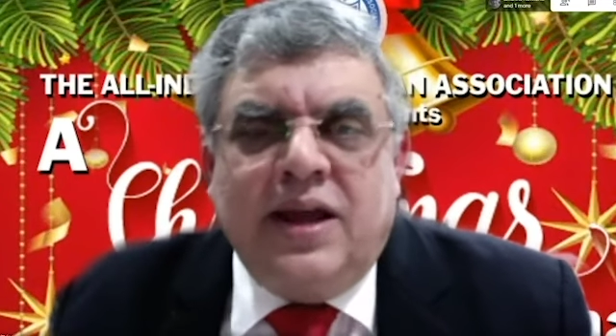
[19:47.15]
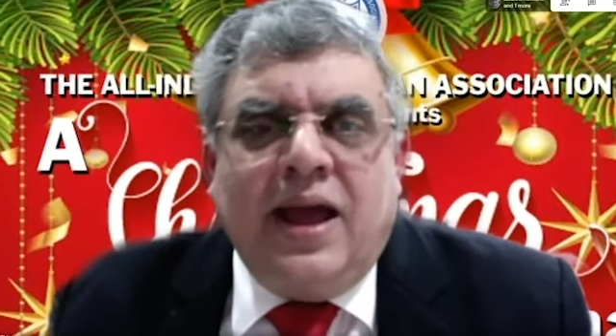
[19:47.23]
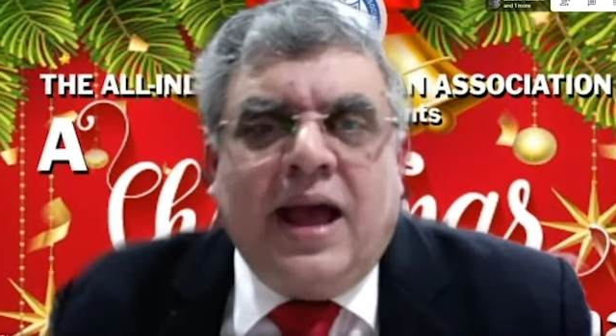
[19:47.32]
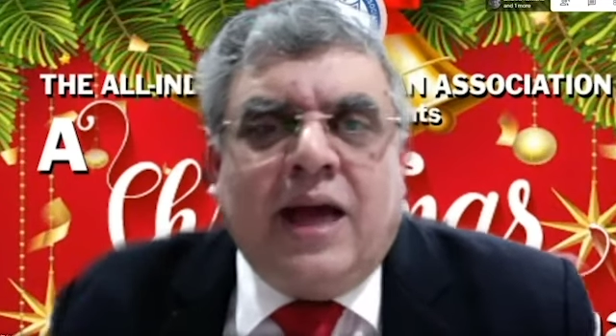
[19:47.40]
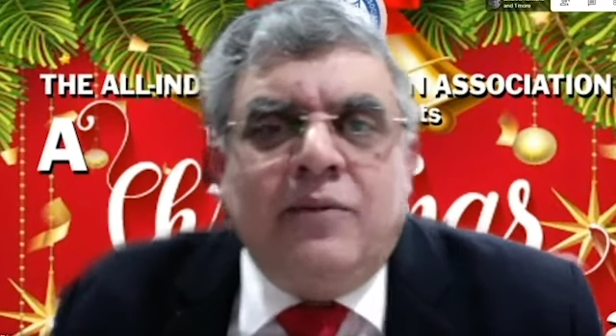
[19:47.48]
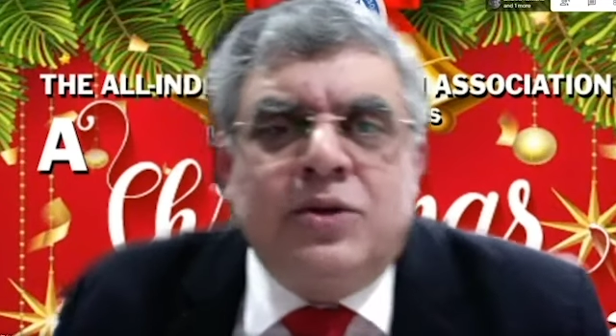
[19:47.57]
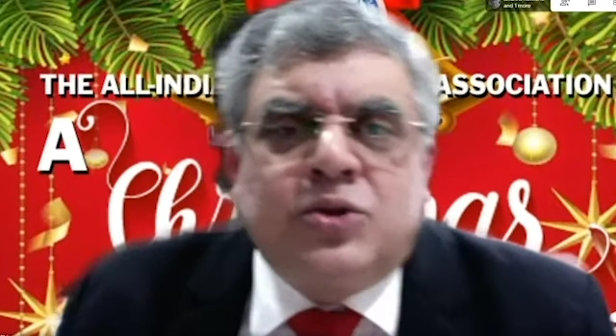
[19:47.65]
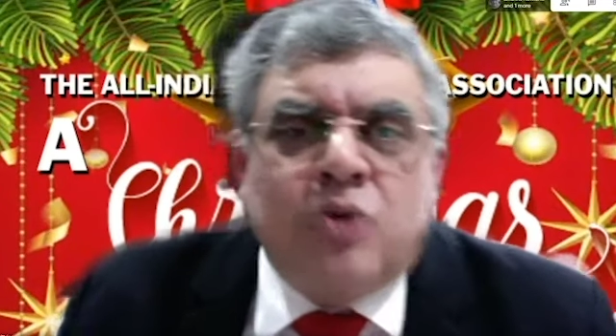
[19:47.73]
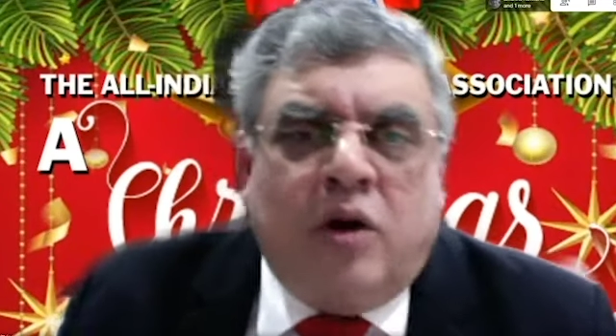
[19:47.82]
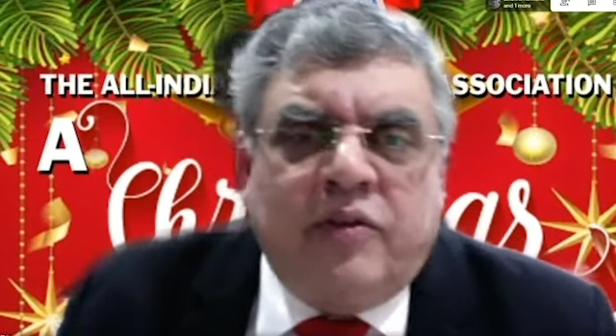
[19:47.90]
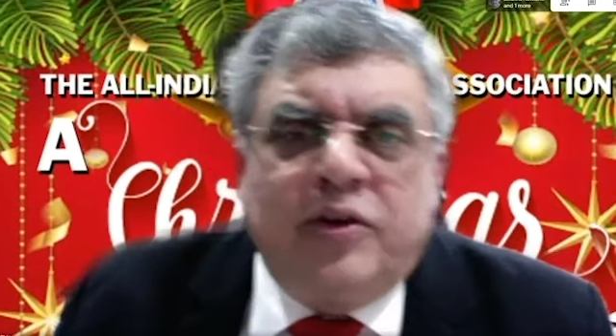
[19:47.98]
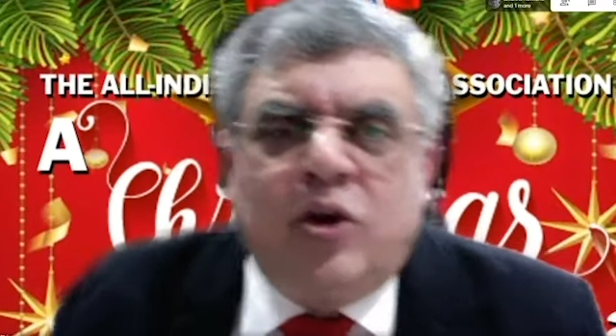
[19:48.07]
And we used to
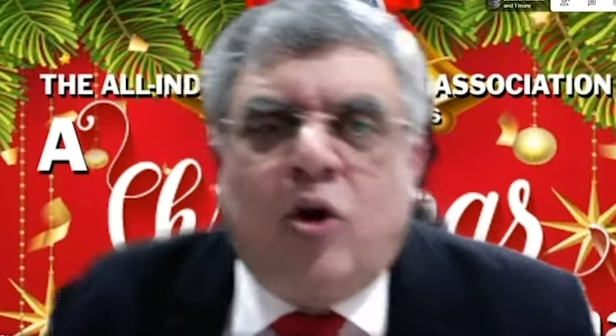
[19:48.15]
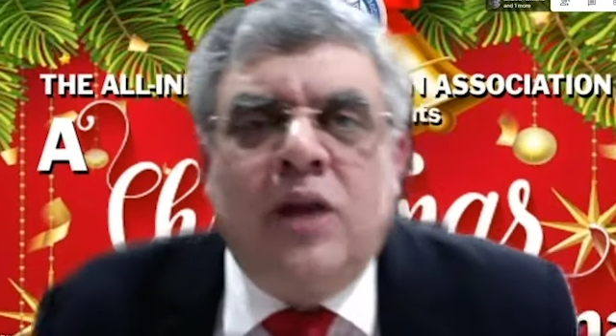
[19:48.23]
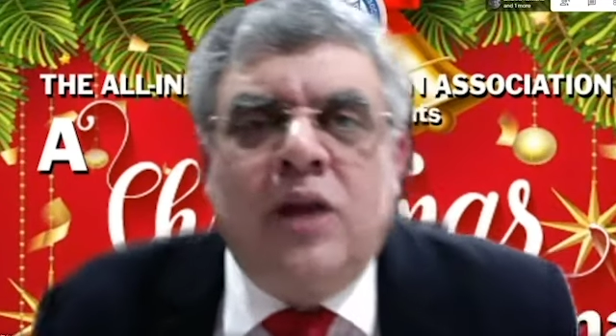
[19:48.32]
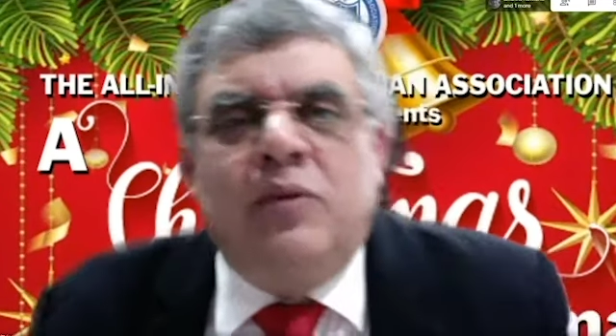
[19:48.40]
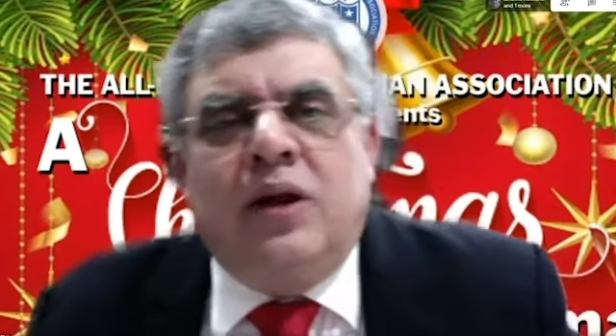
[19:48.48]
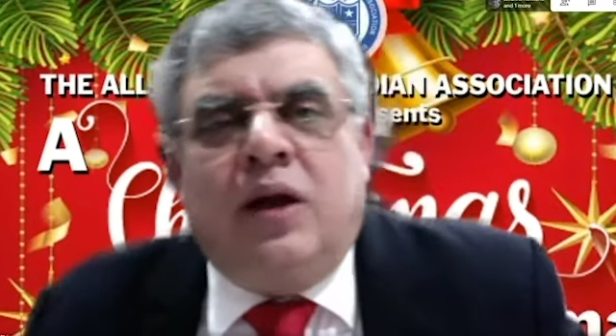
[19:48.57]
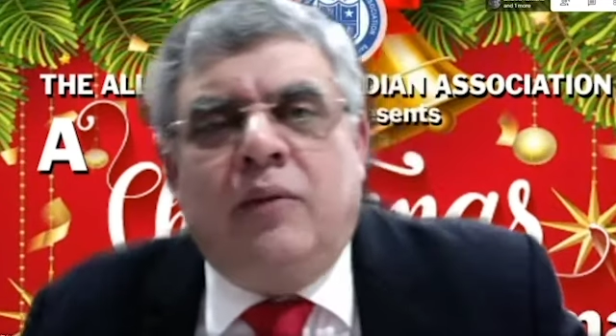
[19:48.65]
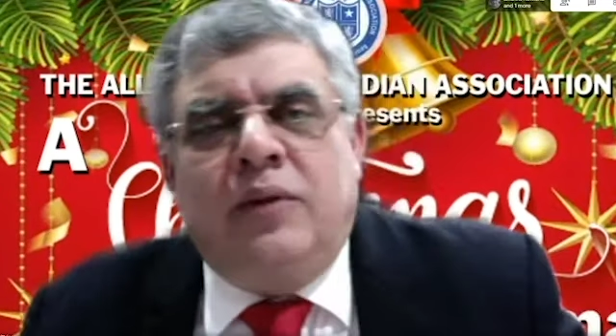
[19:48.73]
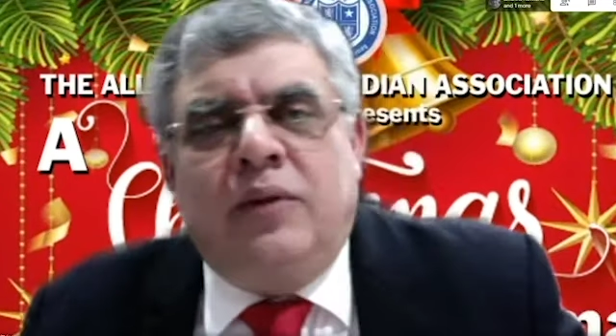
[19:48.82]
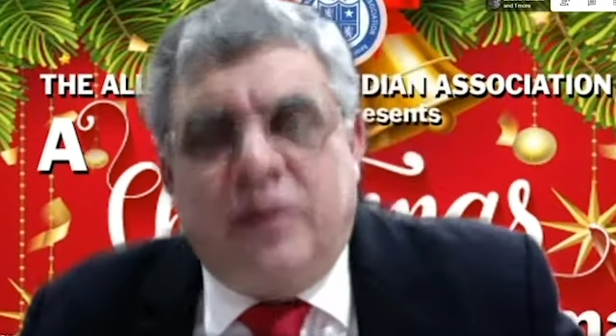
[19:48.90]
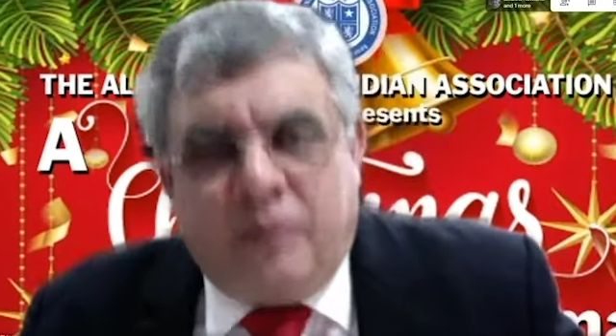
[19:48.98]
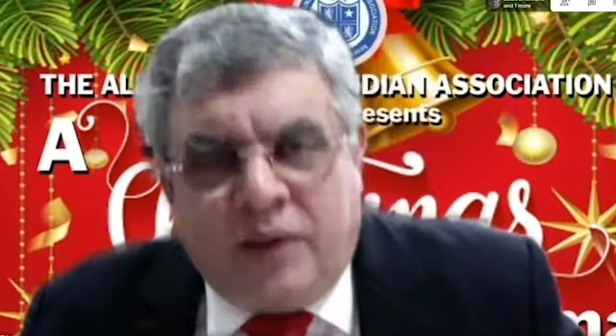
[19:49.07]
often call him when
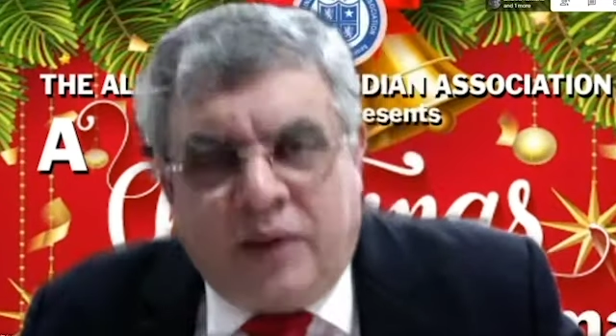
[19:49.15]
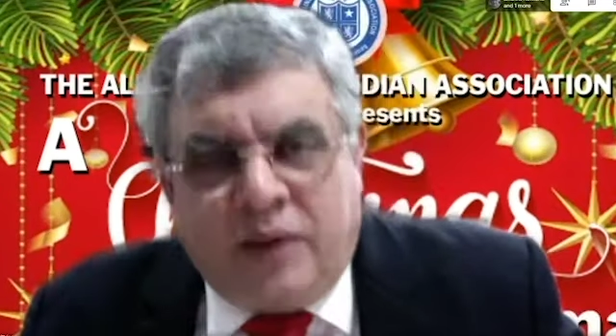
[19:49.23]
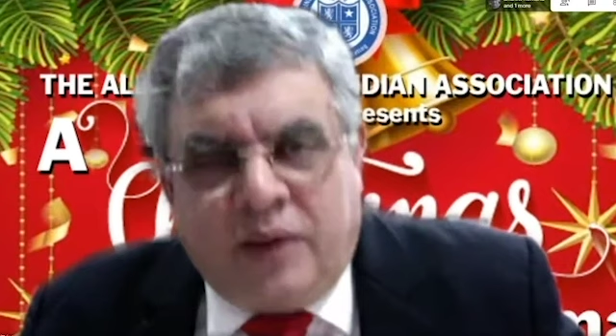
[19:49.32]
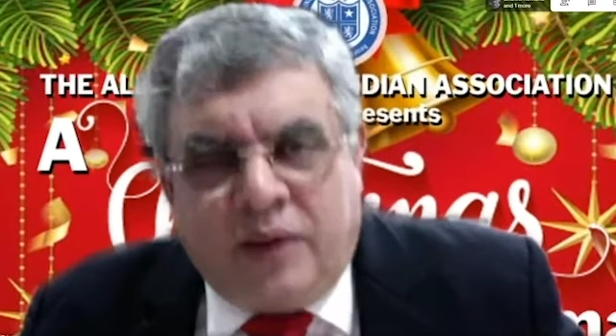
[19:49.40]
our